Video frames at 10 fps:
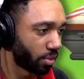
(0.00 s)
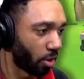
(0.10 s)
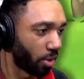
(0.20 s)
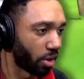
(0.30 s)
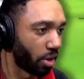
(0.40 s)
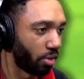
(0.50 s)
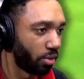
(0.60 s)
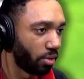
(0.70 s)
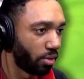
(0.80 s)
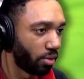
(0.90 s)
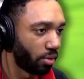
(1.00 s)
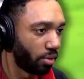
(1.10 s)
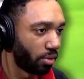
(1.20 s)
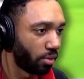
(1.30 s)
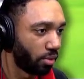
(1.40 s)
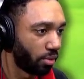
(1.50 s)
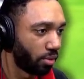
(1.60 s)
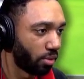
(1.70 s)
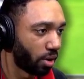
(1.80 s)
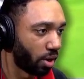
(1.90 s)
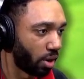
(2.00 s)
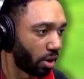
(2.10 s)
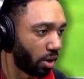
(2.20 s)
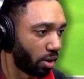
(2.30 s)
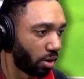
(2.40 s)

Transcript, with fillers: There we go. Uh-huh.